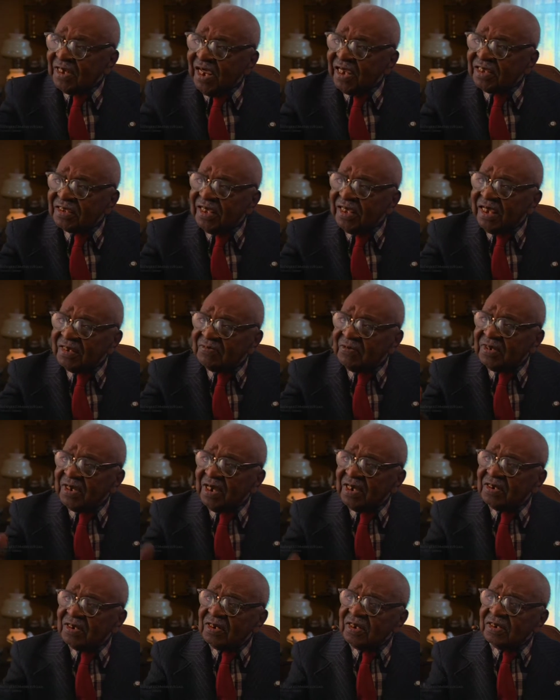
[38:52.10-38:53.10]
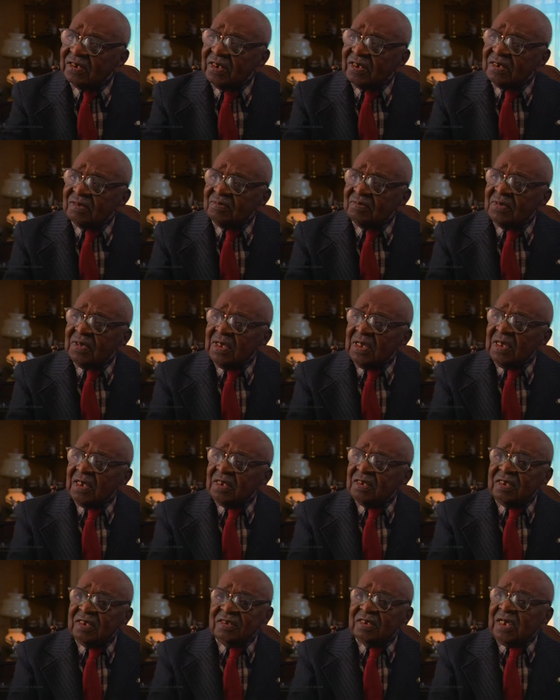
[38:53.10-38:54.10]
like that when I heard it.
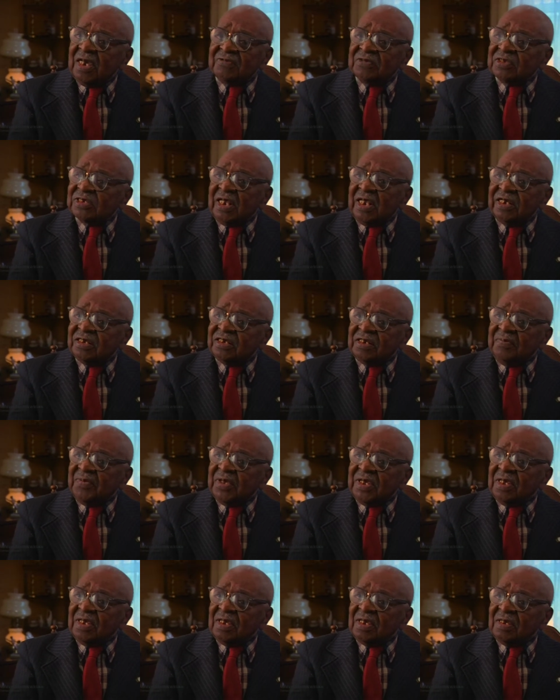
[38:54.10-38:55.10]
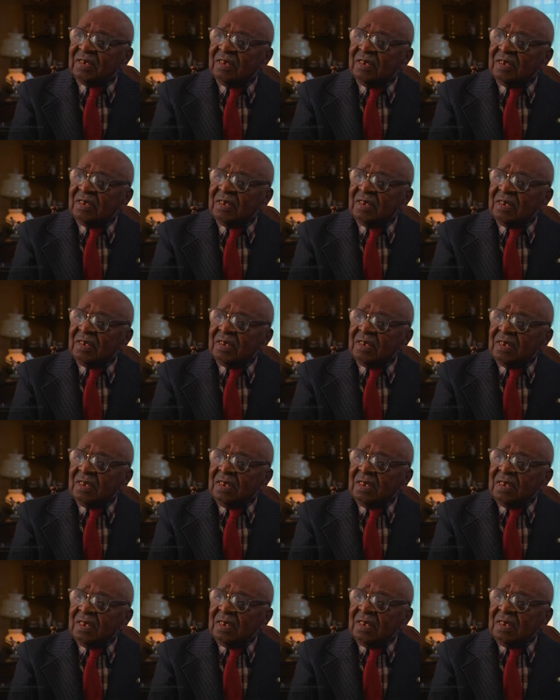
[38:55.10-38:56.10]
You didn't have to sell it to me.
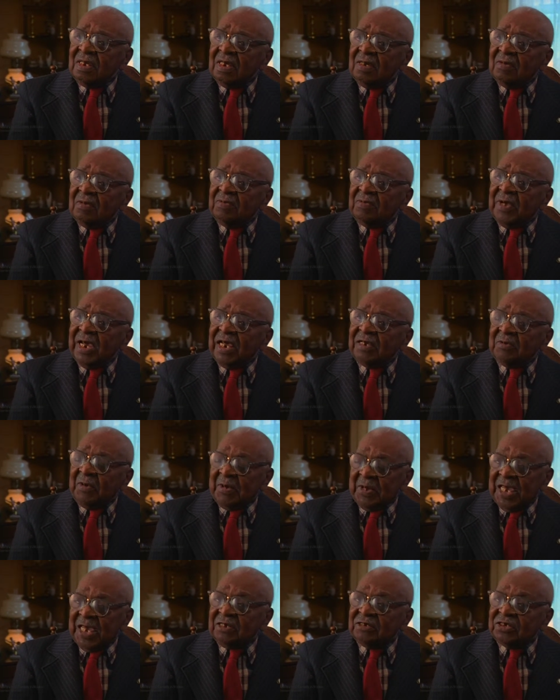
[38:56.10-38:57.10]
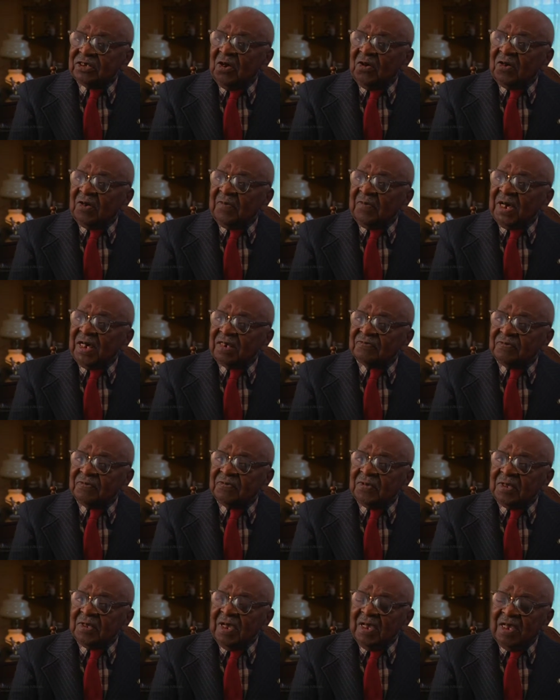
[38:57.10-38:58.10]
When man began to talk about
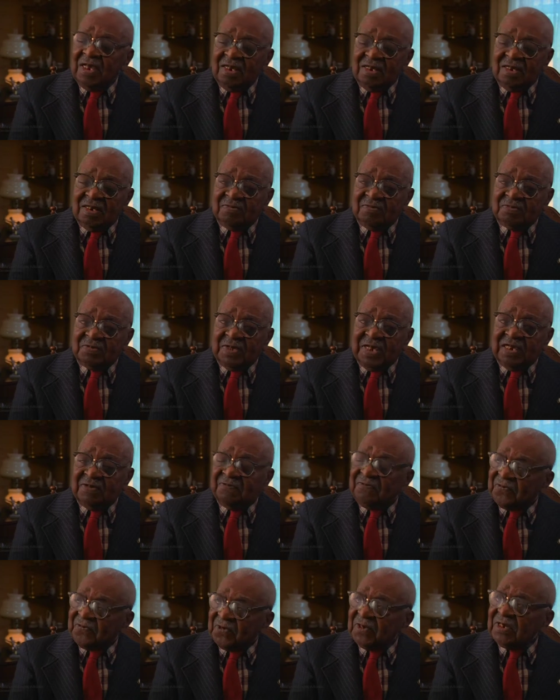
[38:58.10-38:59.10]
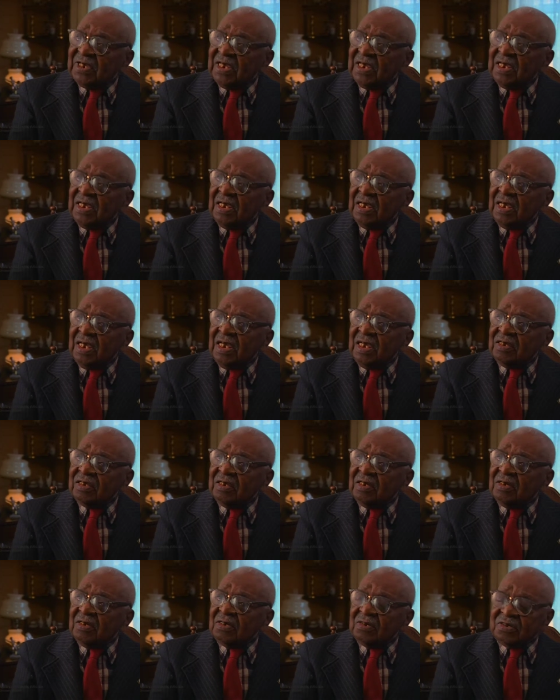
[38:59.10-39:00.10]
uh, being free
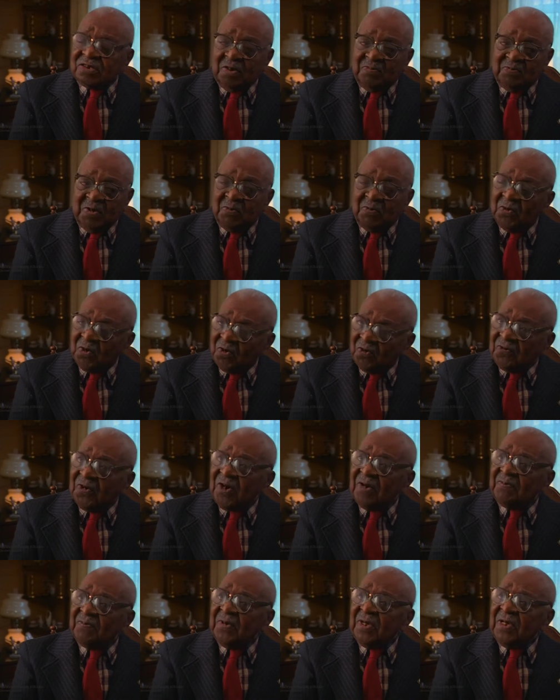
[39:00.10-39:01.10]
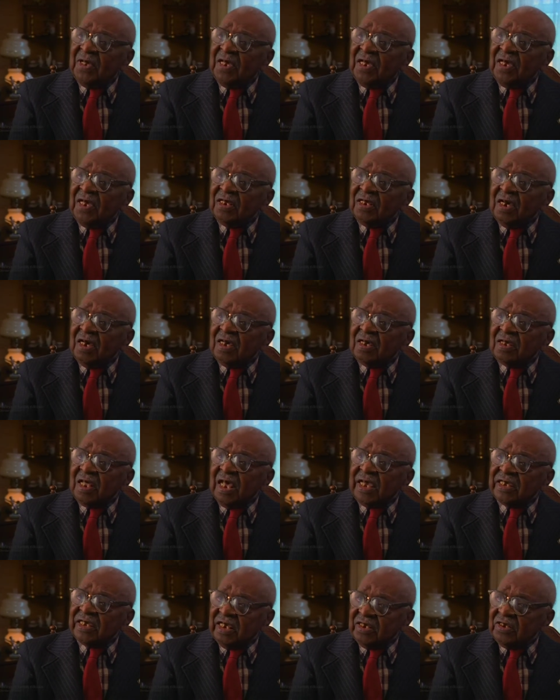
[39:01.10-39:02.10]
to, to move up uh,
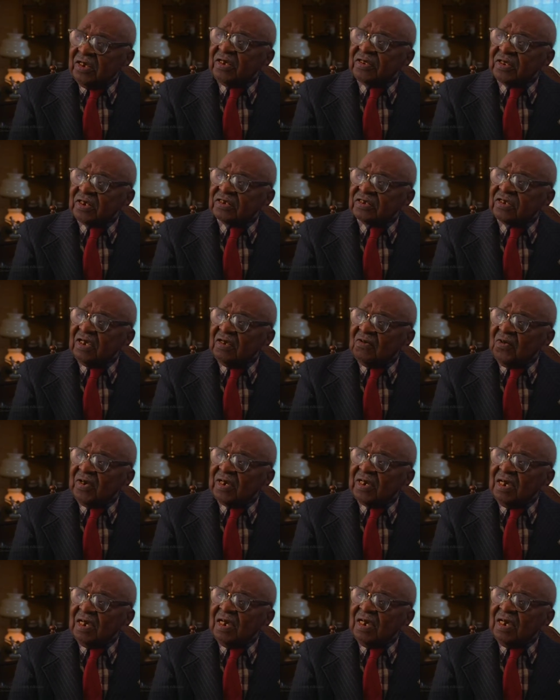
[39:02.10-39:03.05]
like any other steel worker,